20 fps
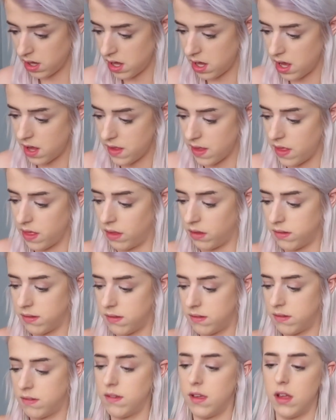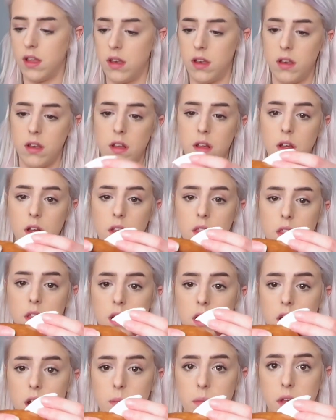And then they'll sit on the
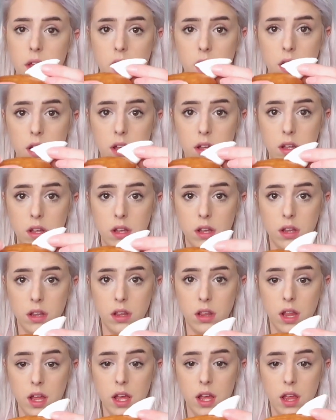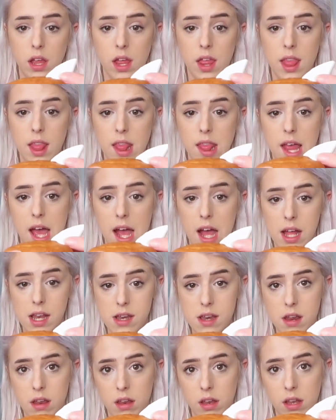cupcake like that
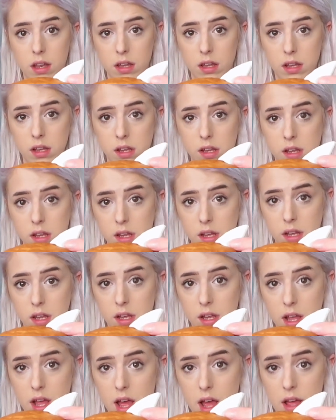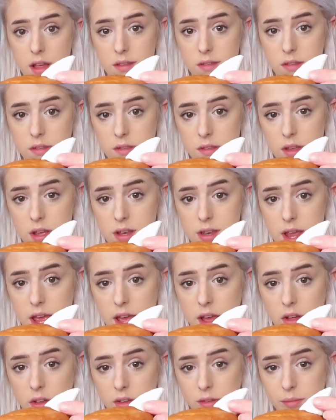as a
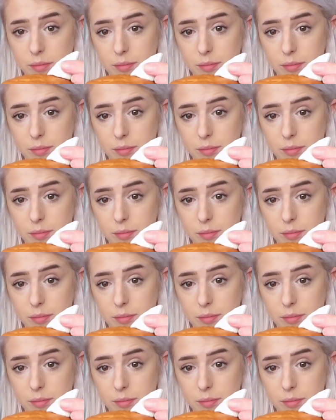tail.